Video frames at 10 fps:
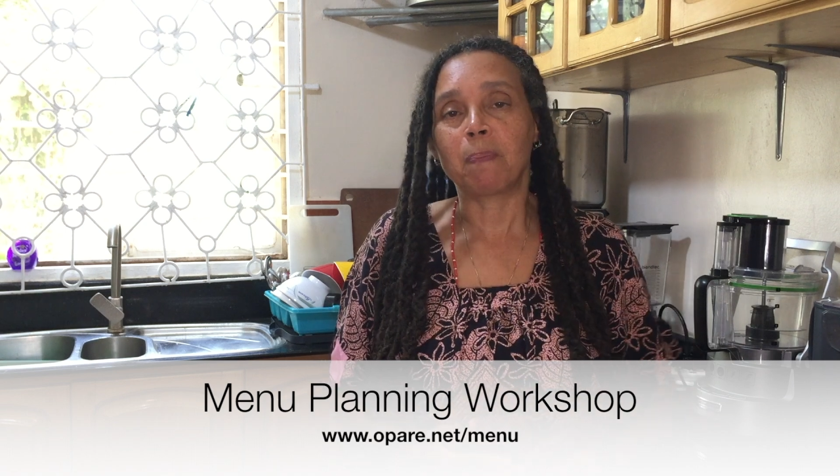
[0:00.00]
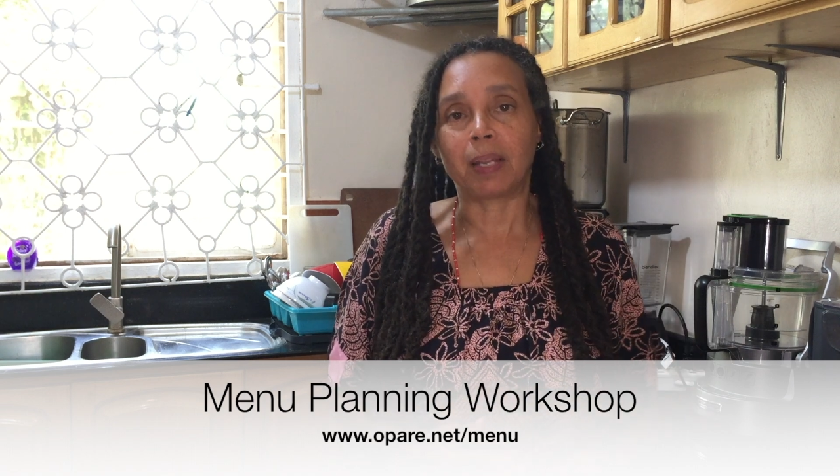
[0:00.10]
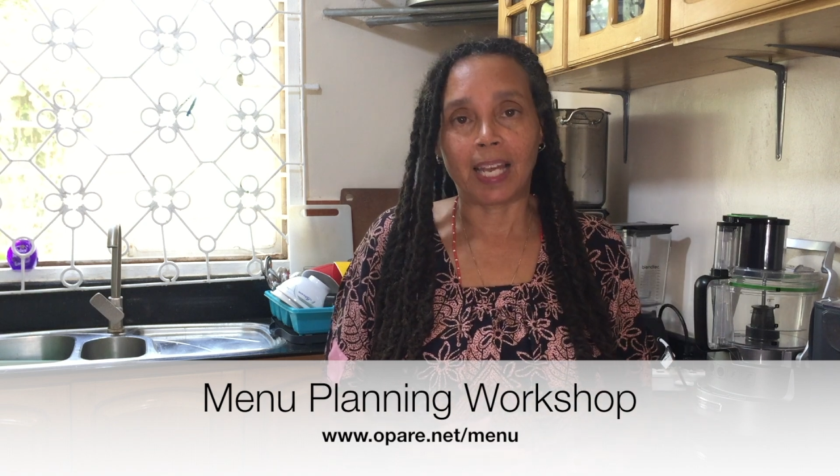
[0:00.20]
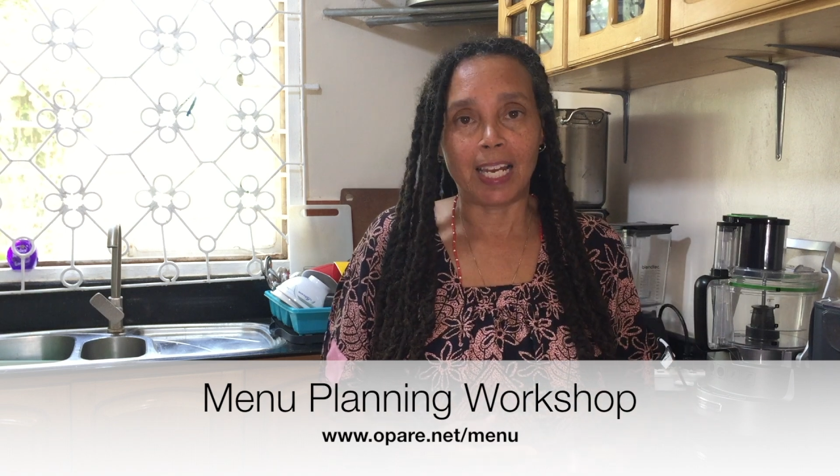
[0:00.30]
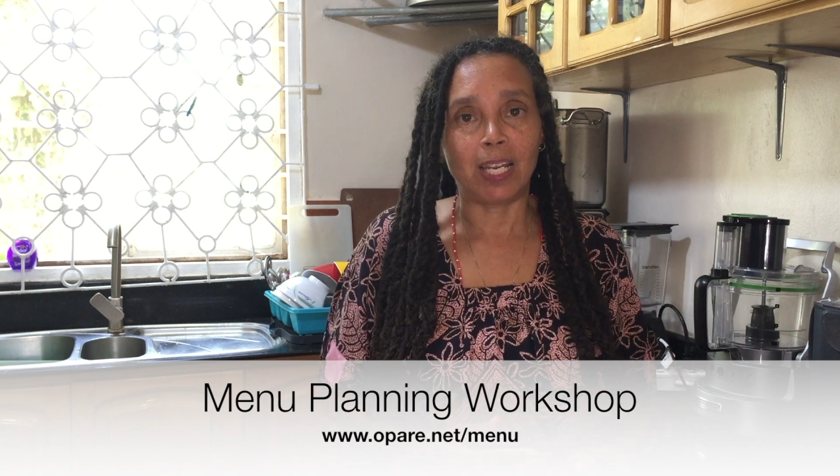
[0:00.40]

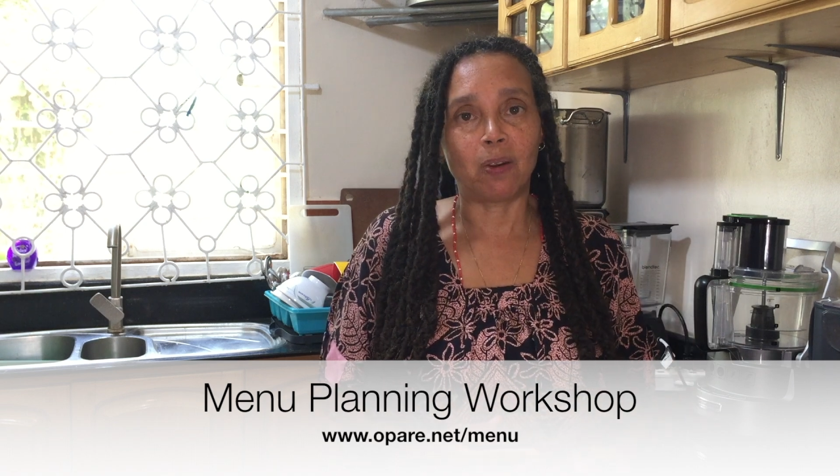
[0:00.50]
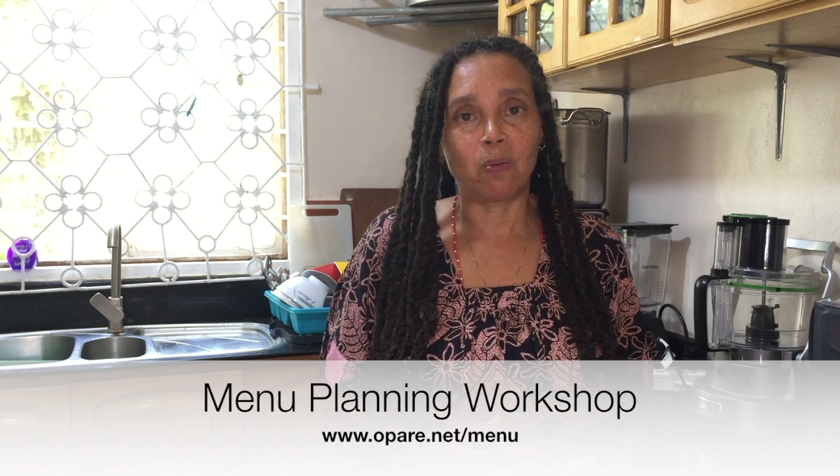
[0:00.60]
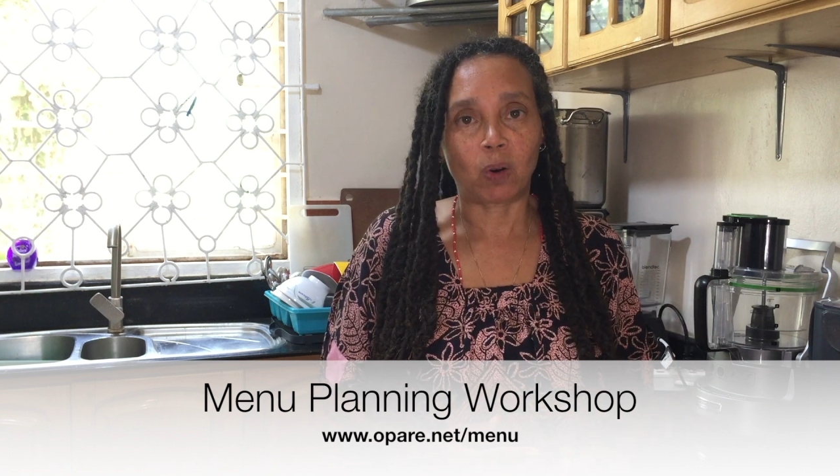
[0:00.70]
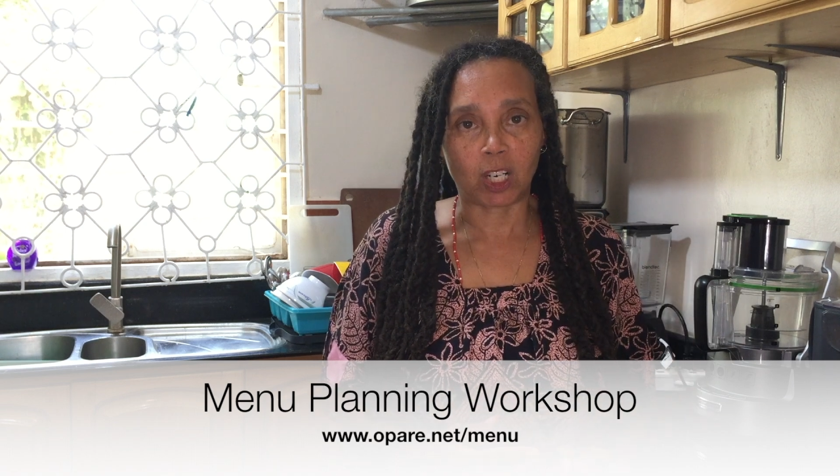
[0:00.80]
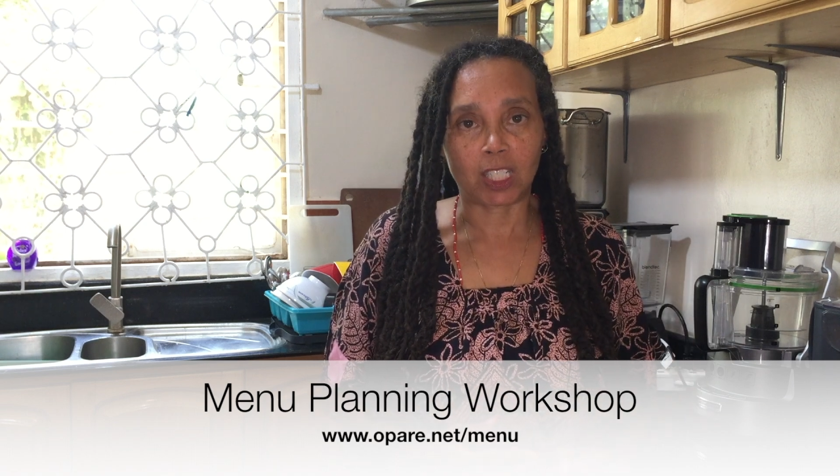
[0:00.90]
planning
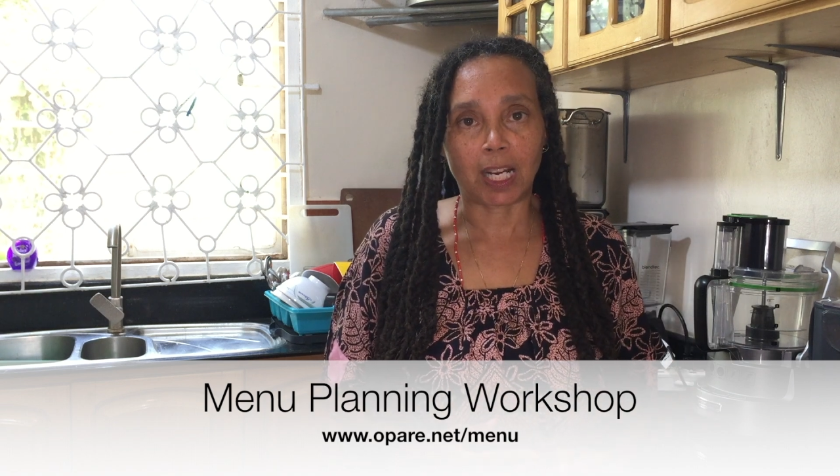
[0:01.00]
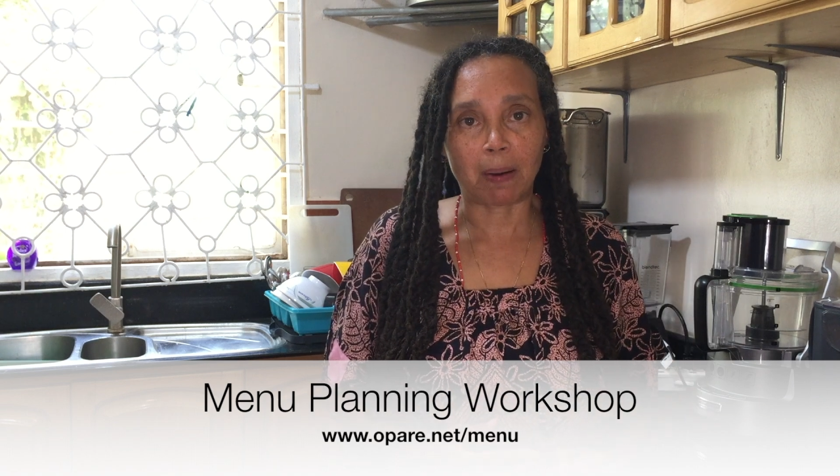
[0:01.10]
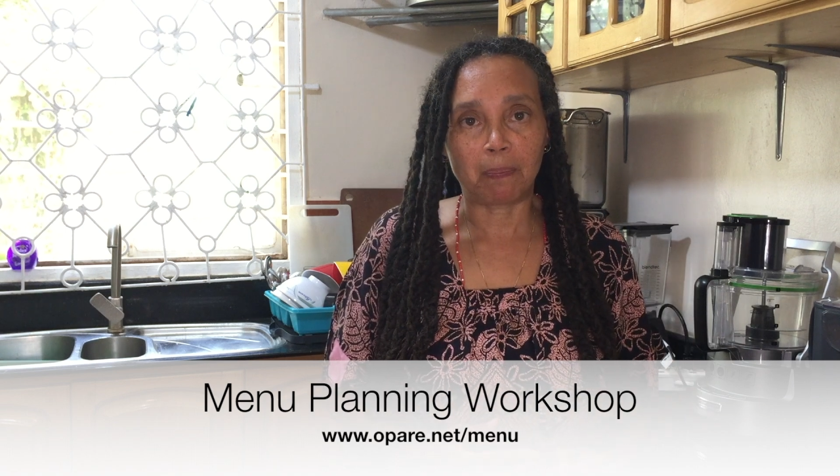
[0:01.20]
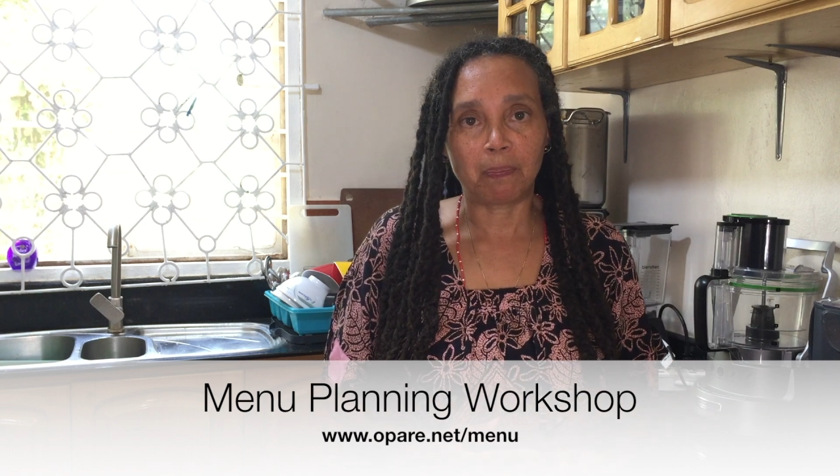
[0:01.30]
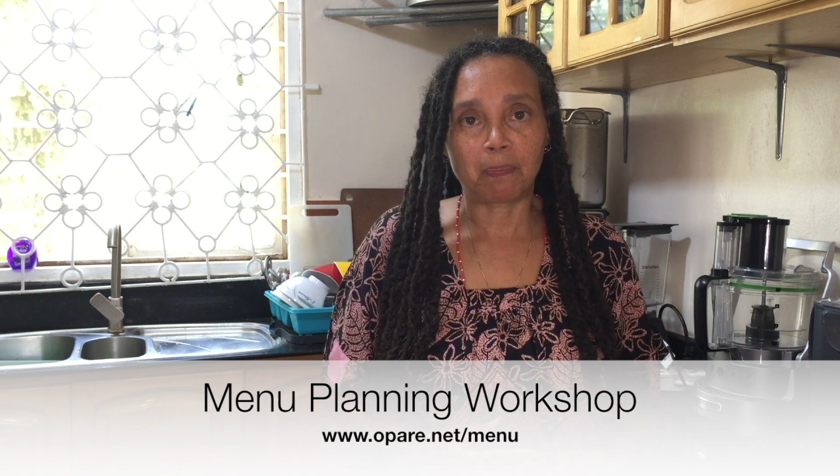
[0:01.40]
workshop.